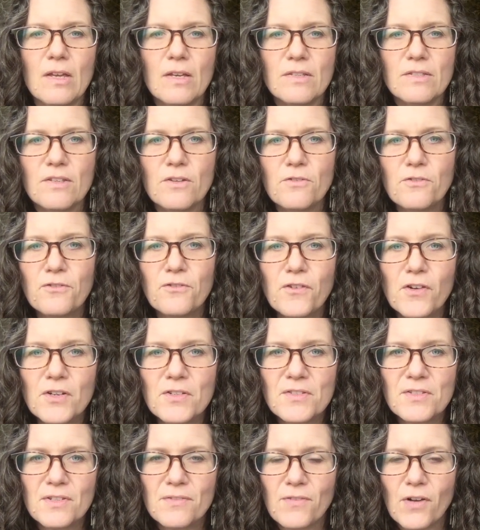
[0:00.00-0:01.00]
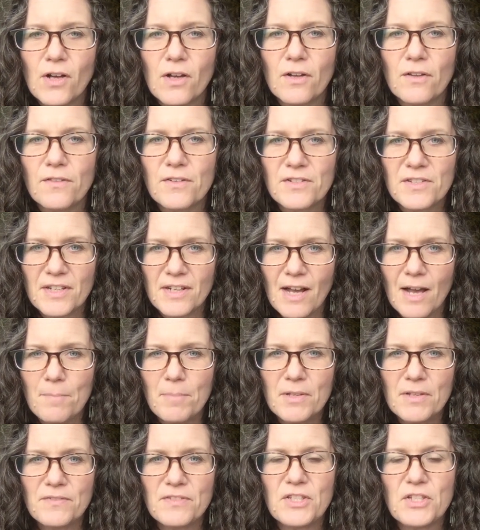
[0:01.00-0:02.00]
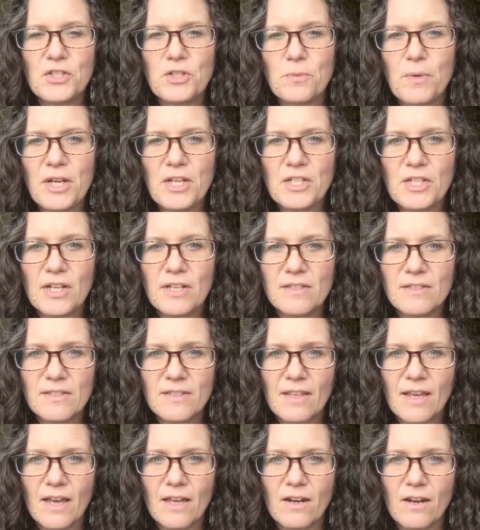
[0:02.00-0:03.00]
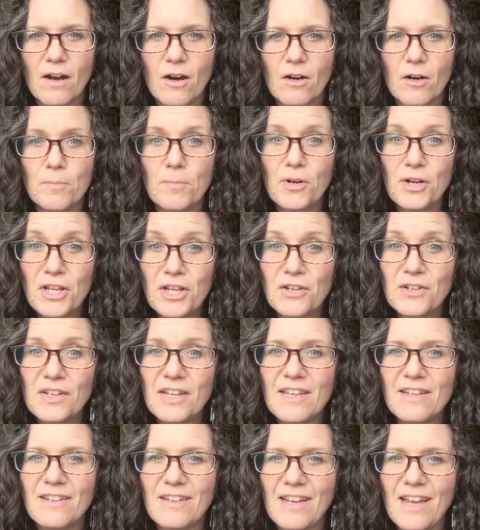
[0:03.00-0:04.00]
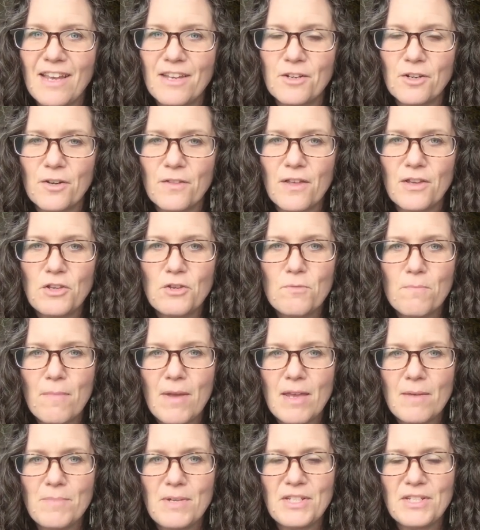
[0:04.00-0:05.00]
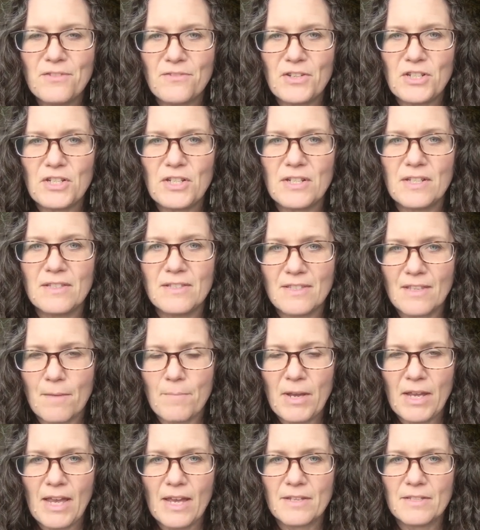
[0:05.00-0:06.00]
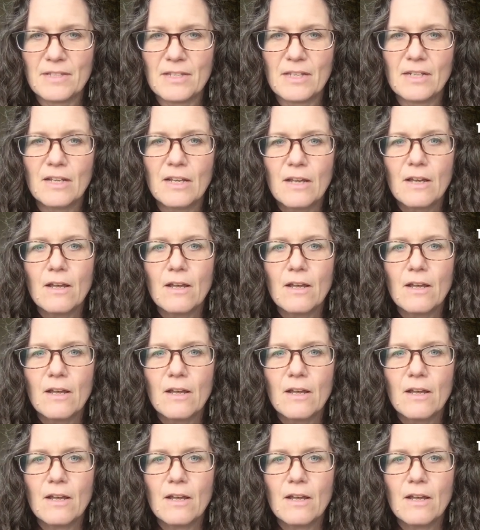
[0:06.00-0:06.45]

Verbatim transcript: So first of all, there's a couple of situations that are a pretty good indicator that you may be deficient in stomach acid.